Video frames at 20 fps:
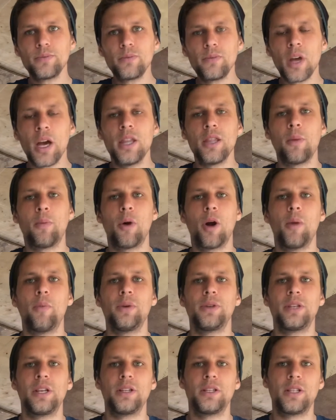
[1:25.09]
And the
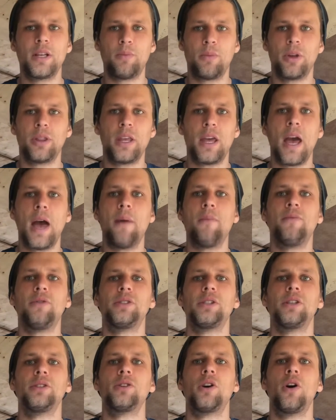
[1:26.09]
purpose is to put the
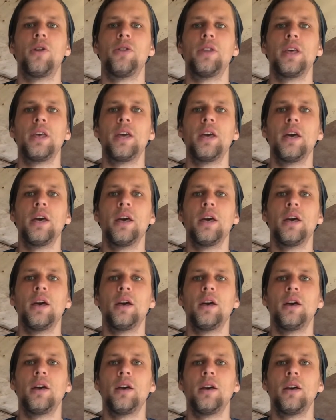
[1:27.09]
emphasis on
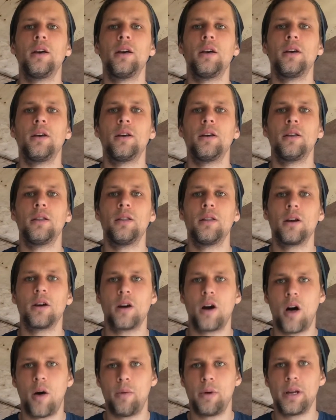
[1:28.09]
the
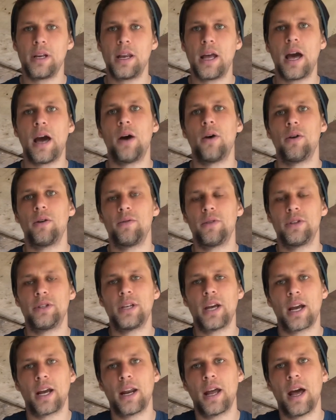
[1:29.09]
calming down of the
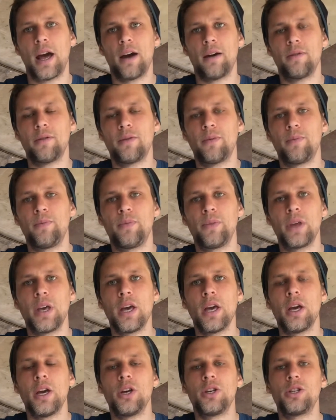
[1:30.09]
second half.
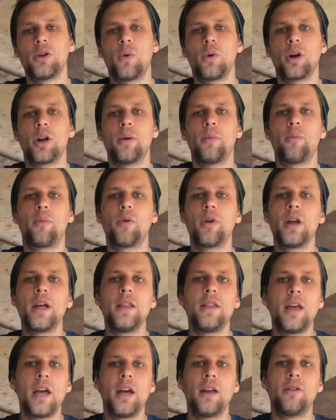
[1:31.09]
So we're going to
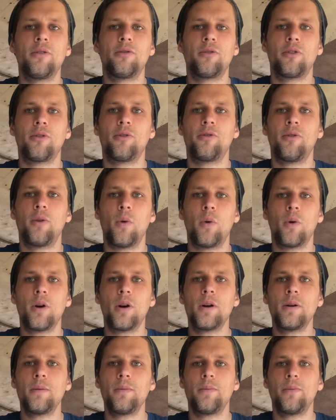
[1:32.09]
breathe in for
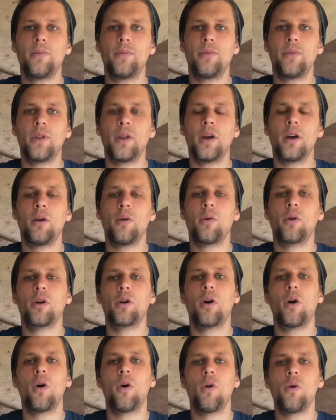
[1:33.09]
4, we're going
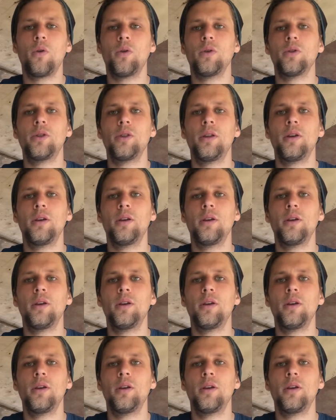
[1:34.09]
to hold